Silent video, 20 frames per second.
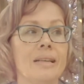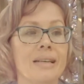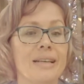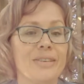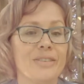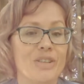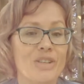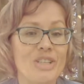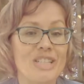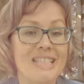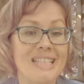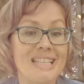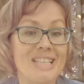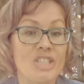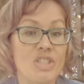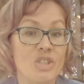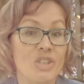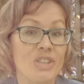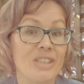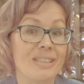If you're a
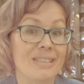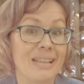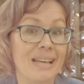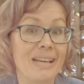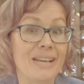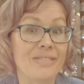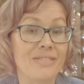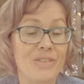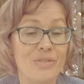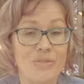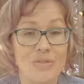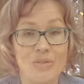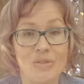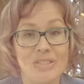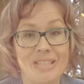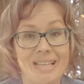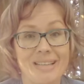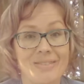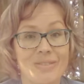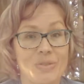teacher, you love the first
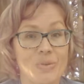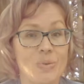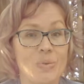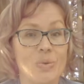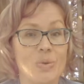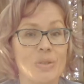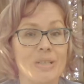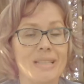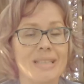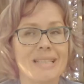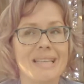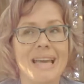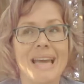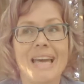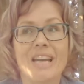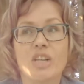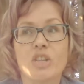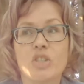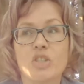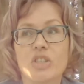day of school. It's
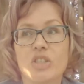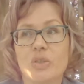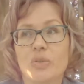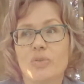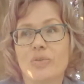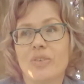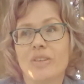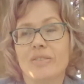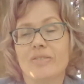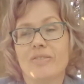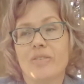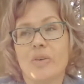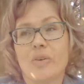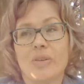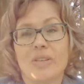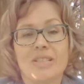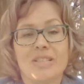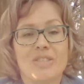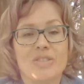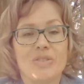energy. You feel
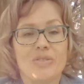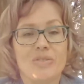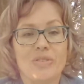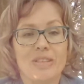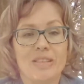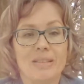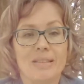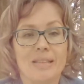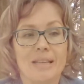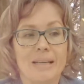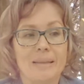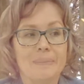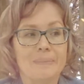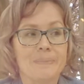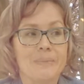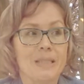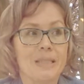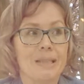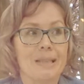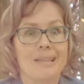focused. You feel
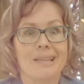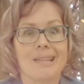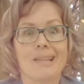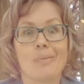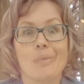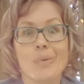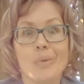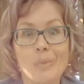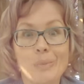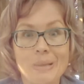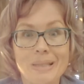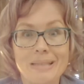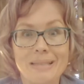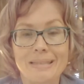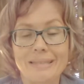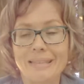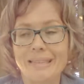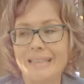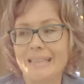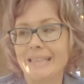the room is
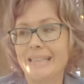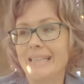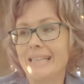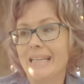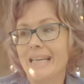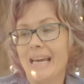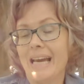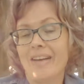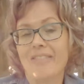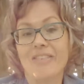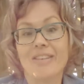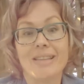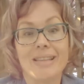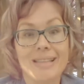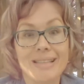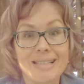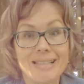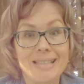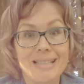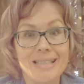clean.
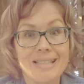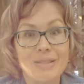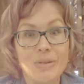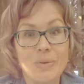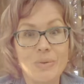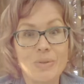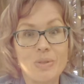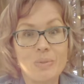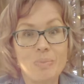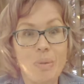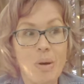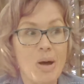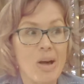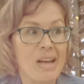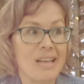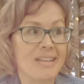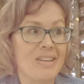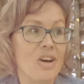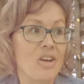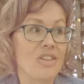Everything is in its own
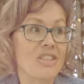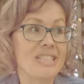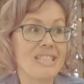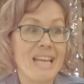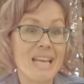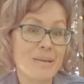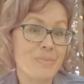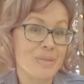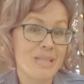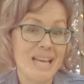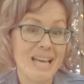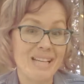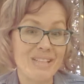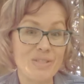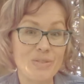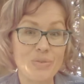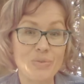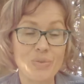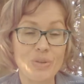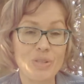spot, and all the name
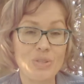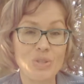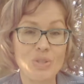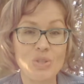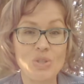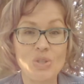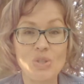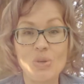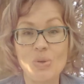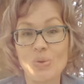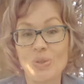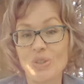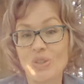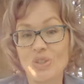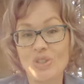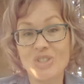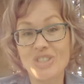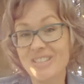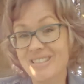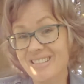tags are fresh and new, and you're
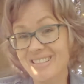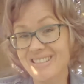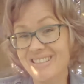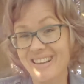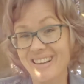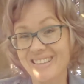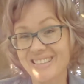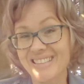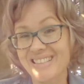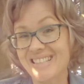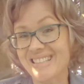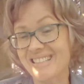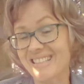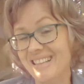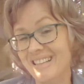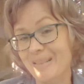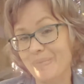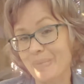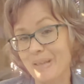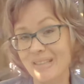just excited to
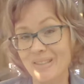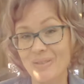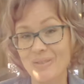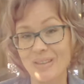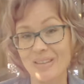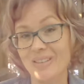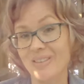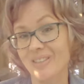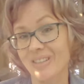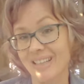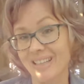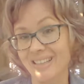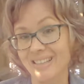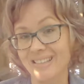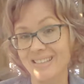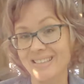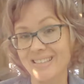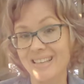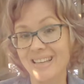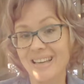see and meet those other kids.